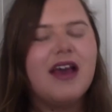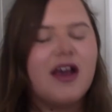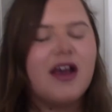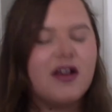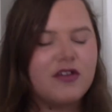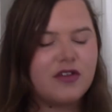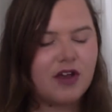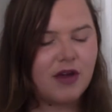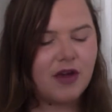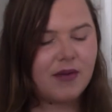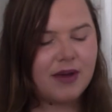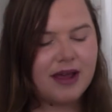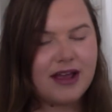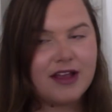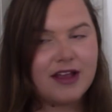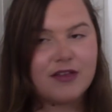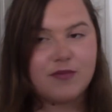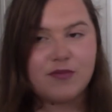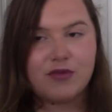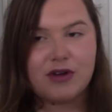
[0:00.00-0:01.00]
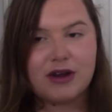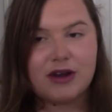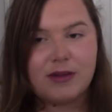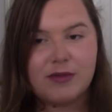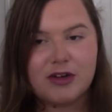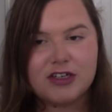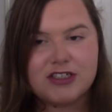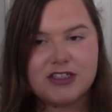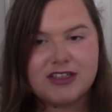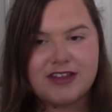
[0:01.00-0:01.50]
So it is pretty
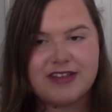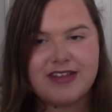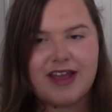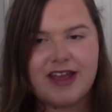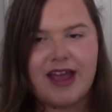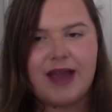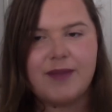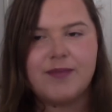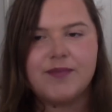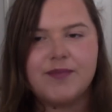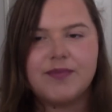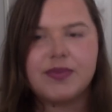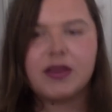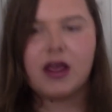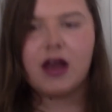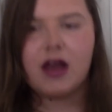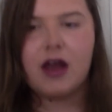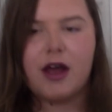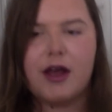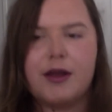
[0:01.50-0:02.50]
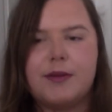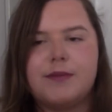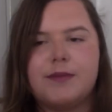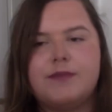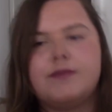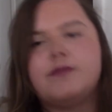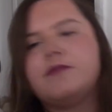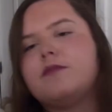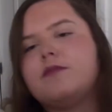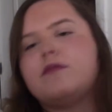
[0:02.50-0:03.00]
much the same.
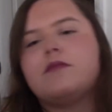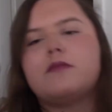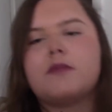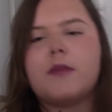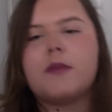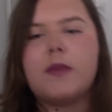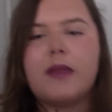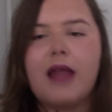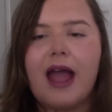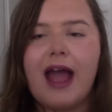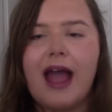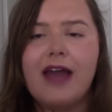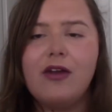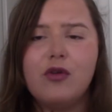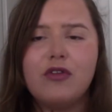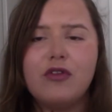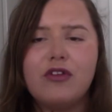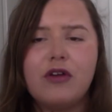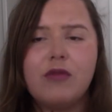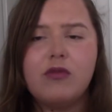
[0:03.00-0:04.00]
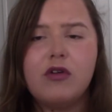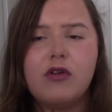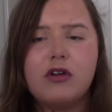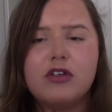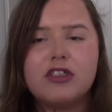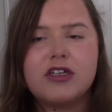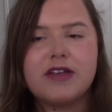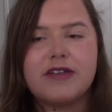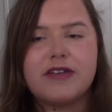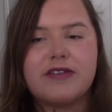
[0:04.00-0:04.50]
And also
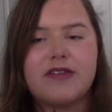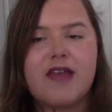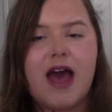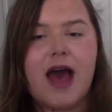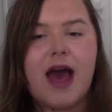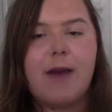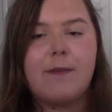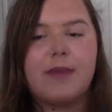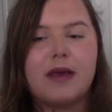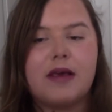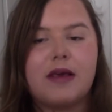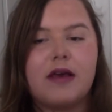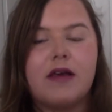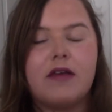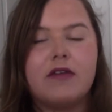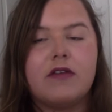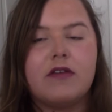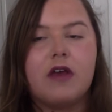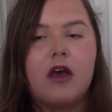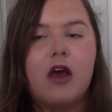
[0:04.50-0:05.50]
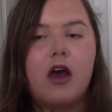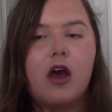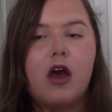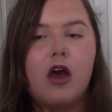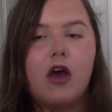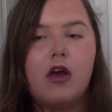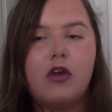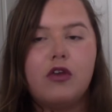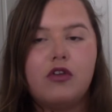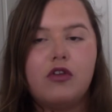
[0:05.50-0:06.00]
not just that, because
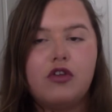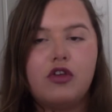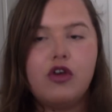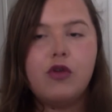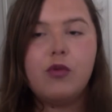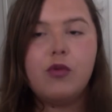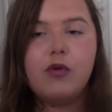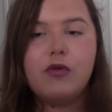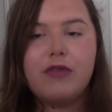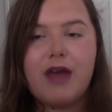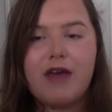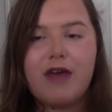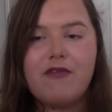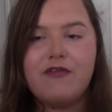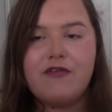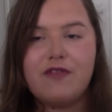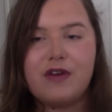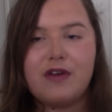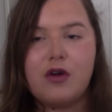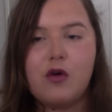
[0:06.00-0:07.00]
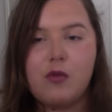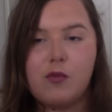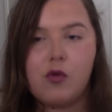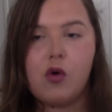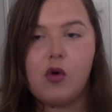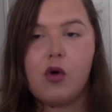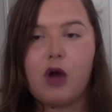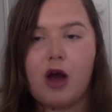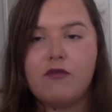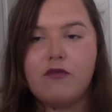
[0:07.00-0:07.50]
you will then feel
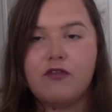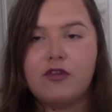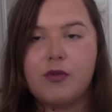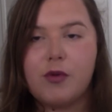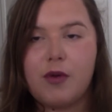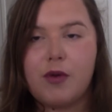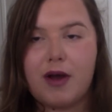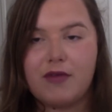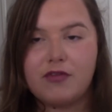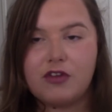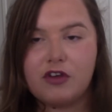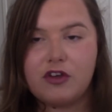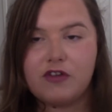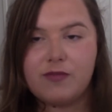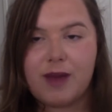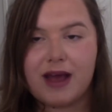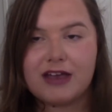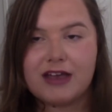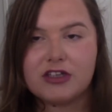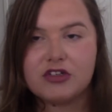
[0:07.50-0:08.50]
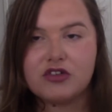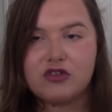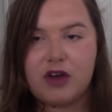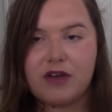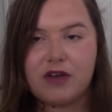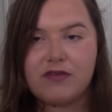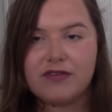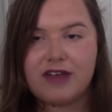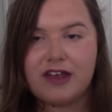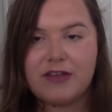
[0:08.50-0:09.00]
more comfortable after you've passed your
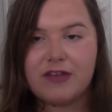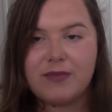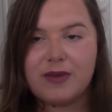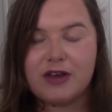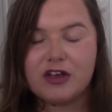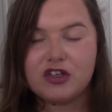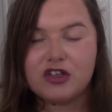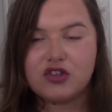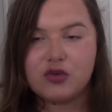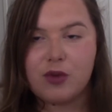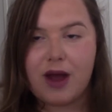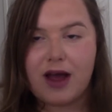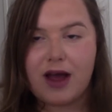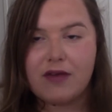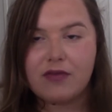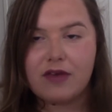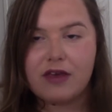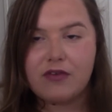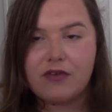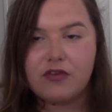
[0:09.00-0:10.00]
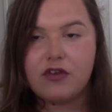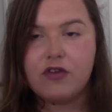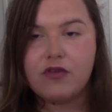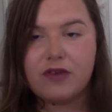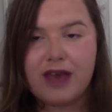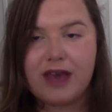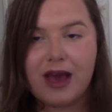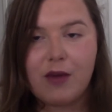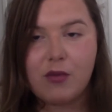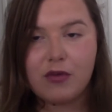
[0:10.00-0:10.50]
driving test, because you'll have, if you
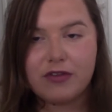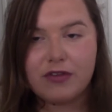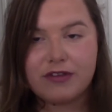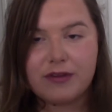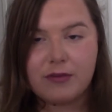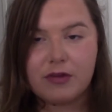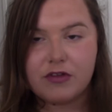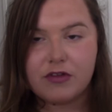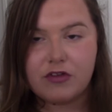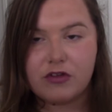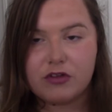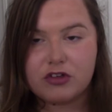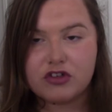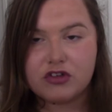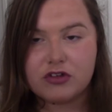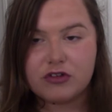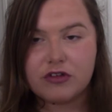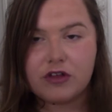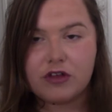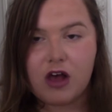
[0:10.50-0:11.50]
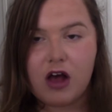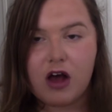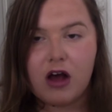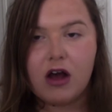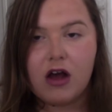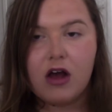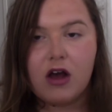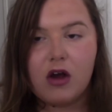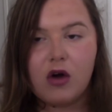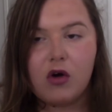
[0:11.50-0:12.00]
get one similar to your instructor's
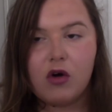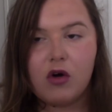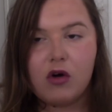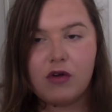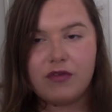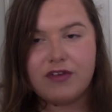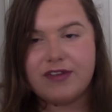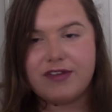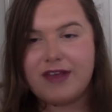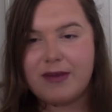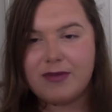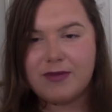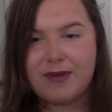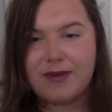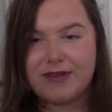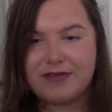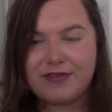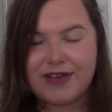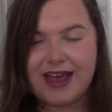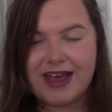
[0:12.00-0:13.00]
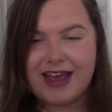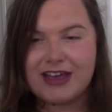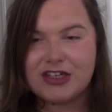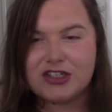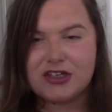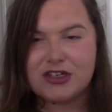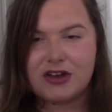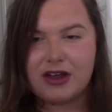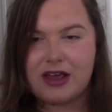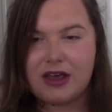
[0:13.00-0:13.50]
car, or of the same
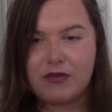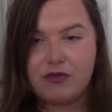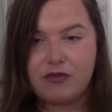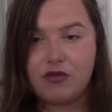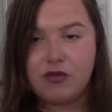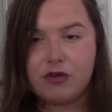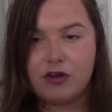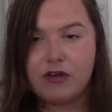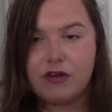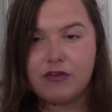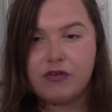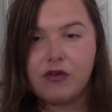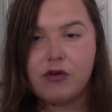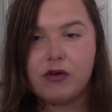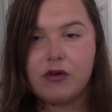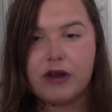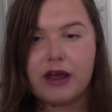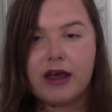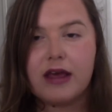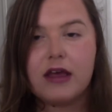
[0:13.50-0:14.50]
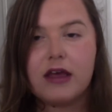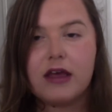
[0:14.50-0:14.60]
specification, like if you can afford it,